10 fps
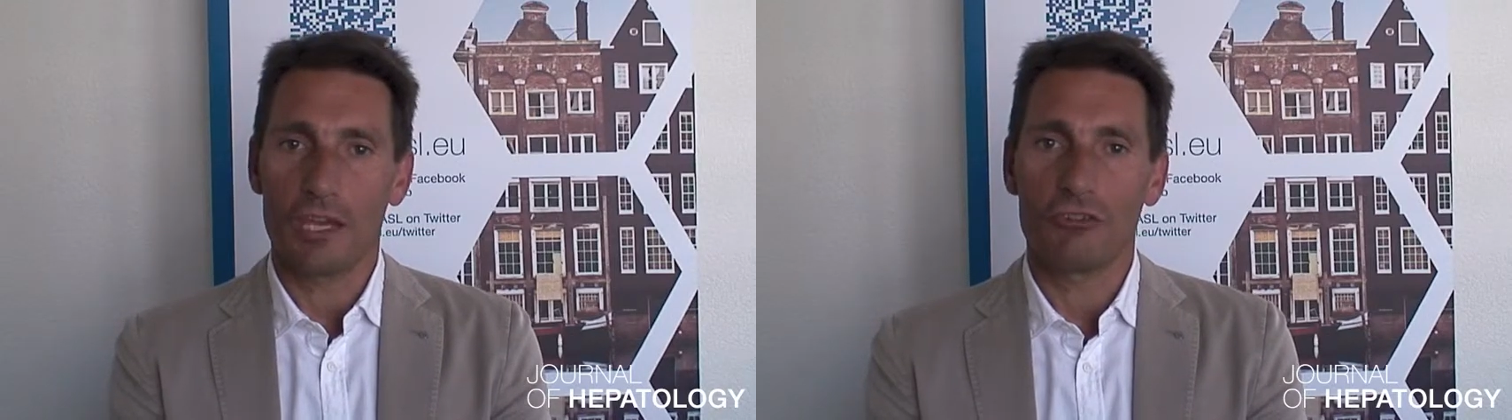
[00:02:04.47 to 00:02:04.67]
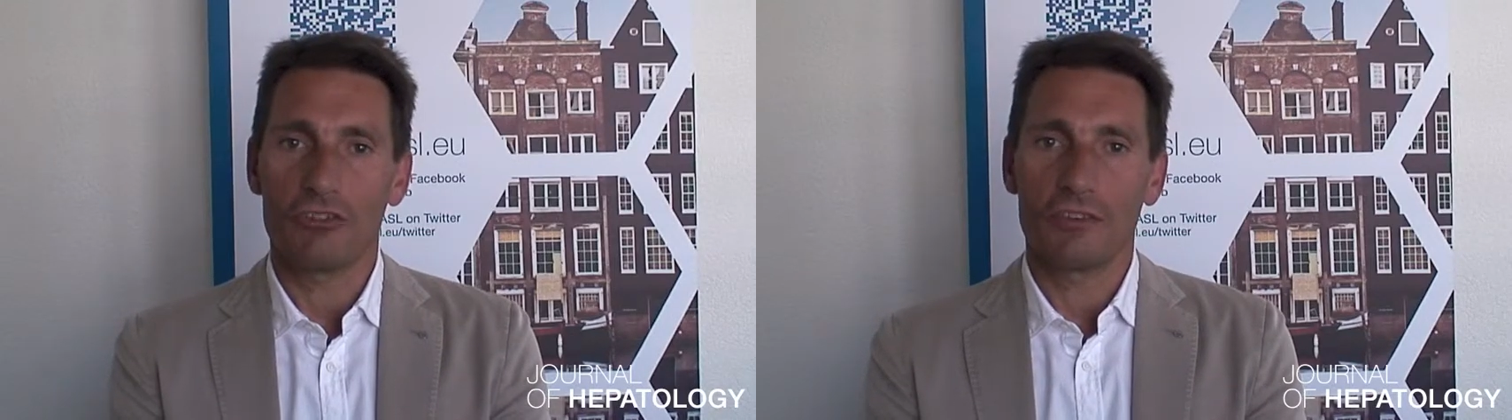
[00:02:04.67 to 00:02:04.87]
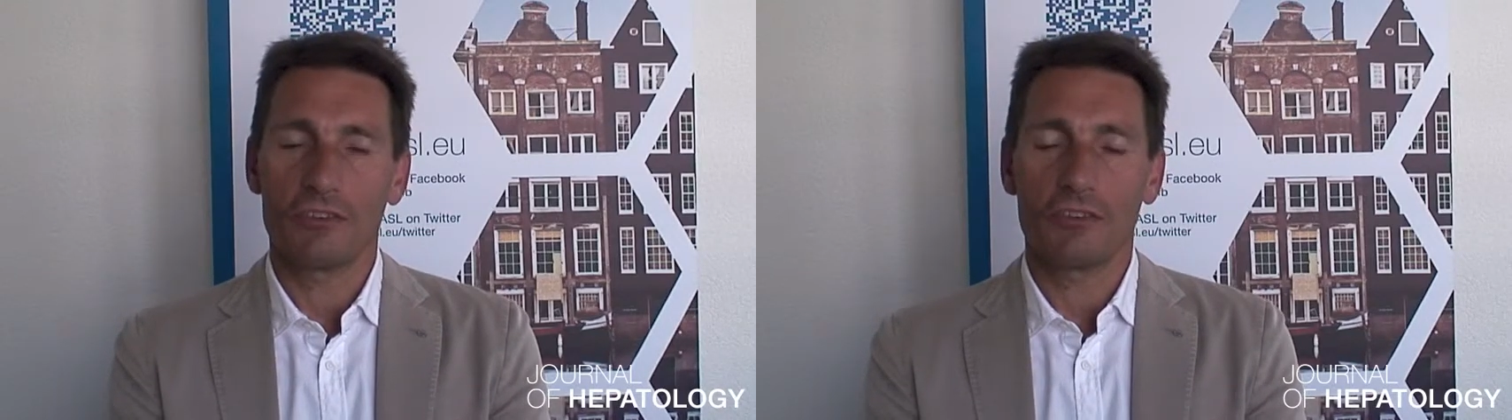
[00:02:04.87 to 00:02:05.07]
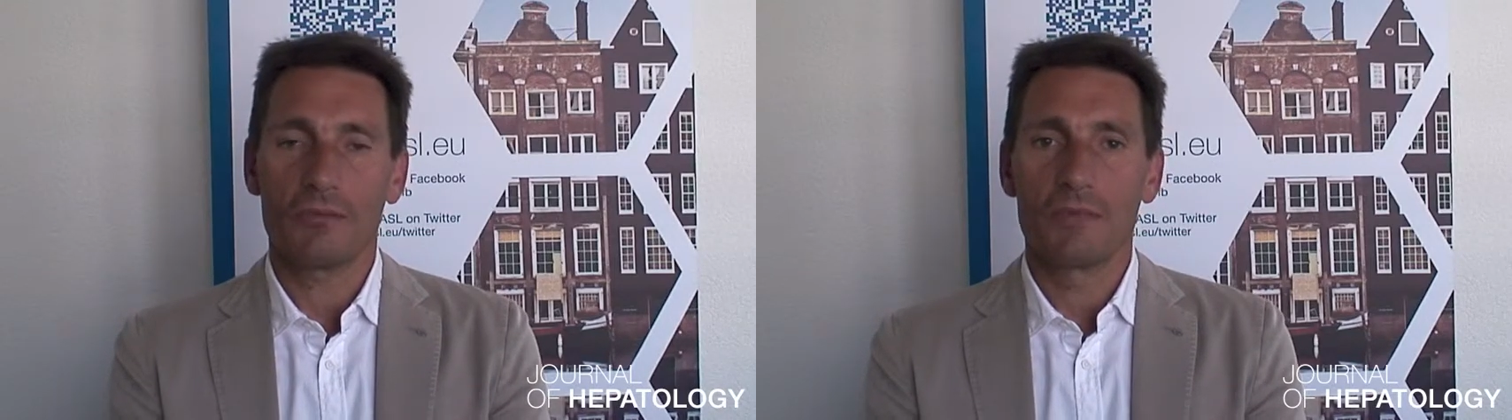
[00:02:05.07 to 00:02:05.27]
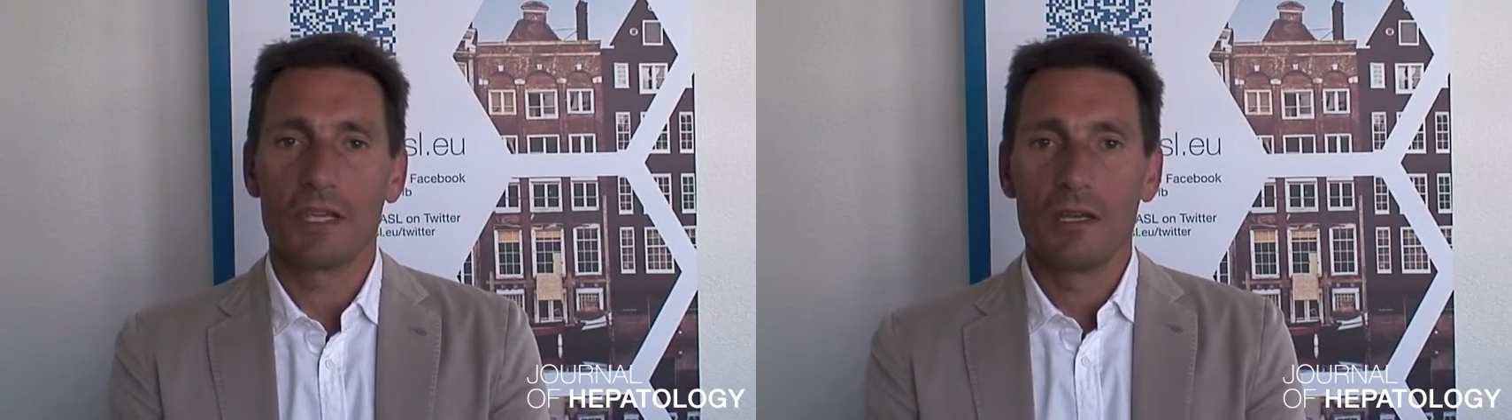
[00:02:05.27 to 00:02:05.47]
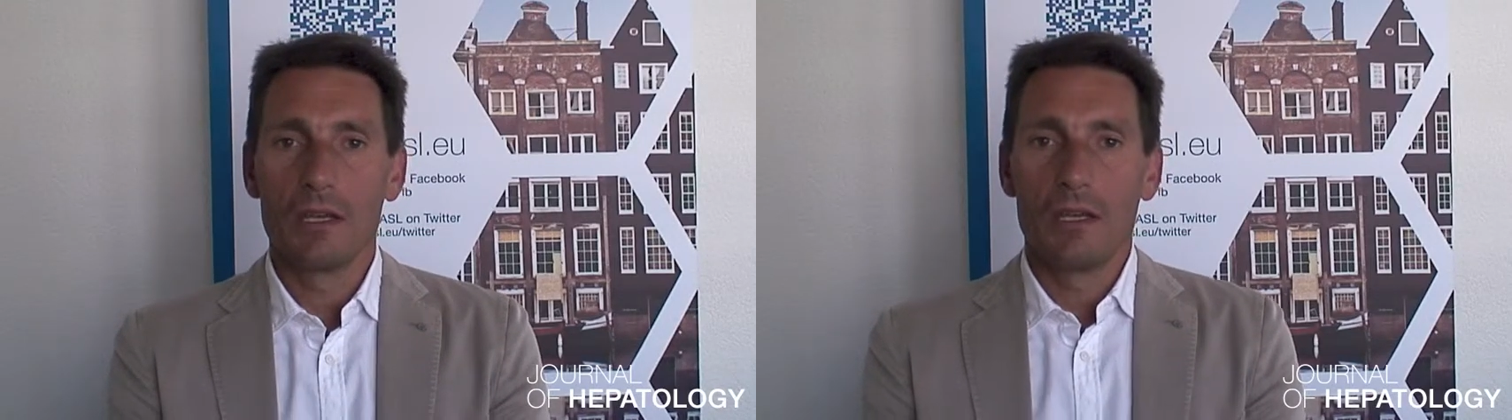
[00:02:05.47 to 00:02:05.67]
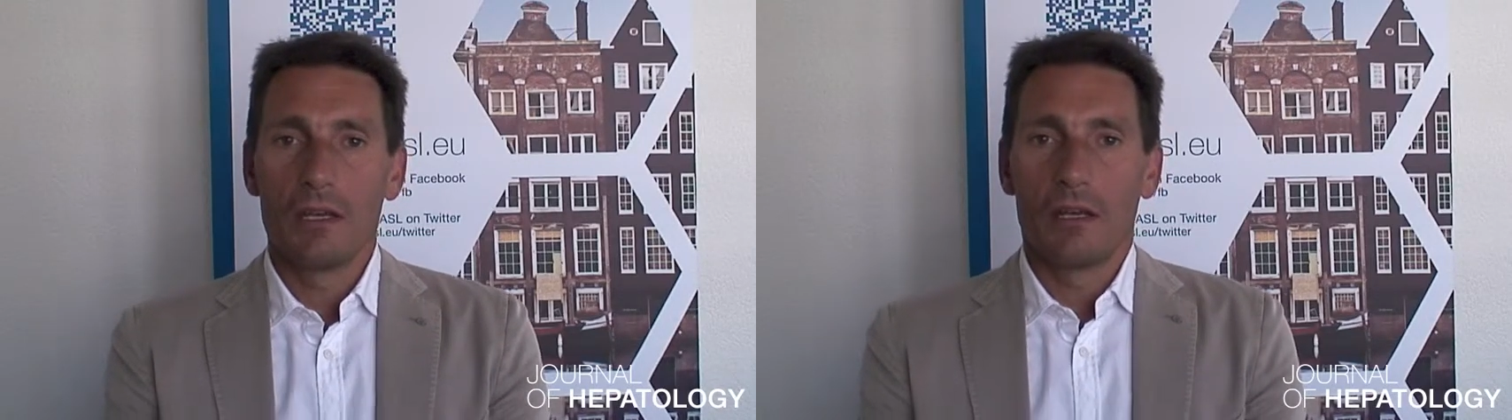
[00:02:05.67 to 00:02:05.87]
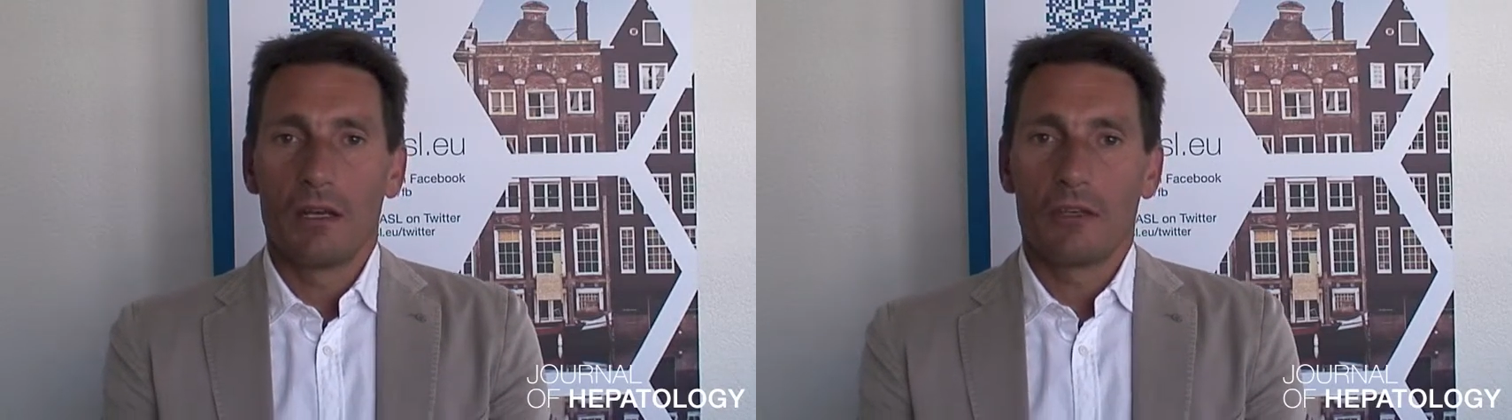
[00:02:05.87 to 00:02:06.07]
agents.
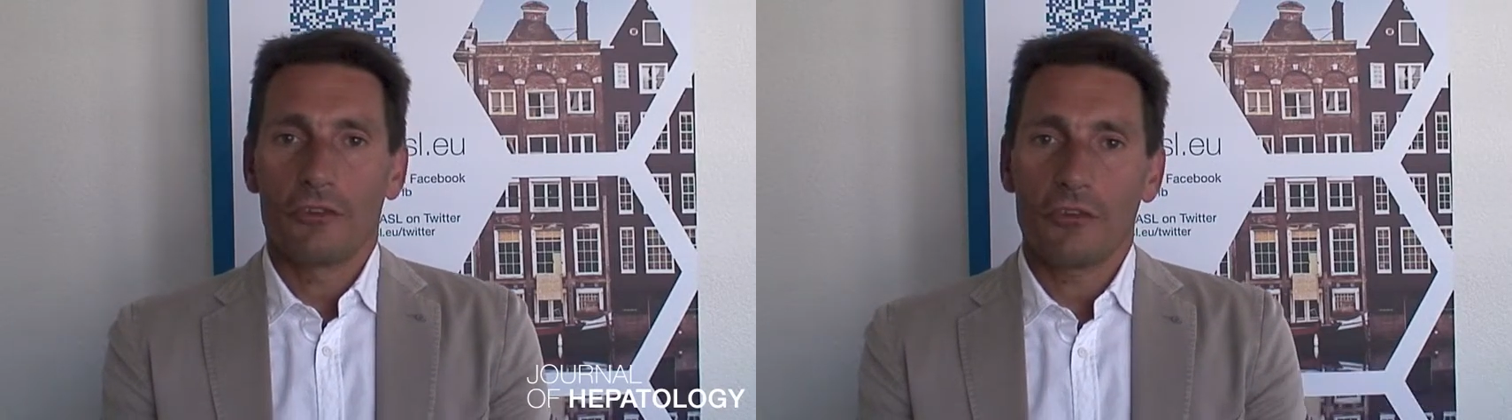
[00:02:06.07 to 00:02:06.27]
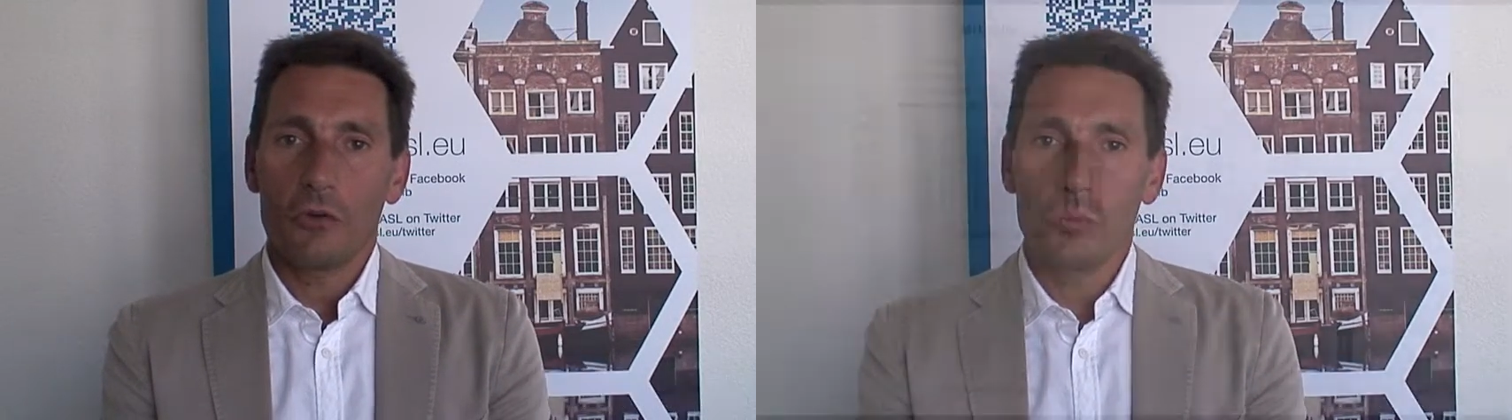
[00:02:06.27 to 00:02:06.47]
So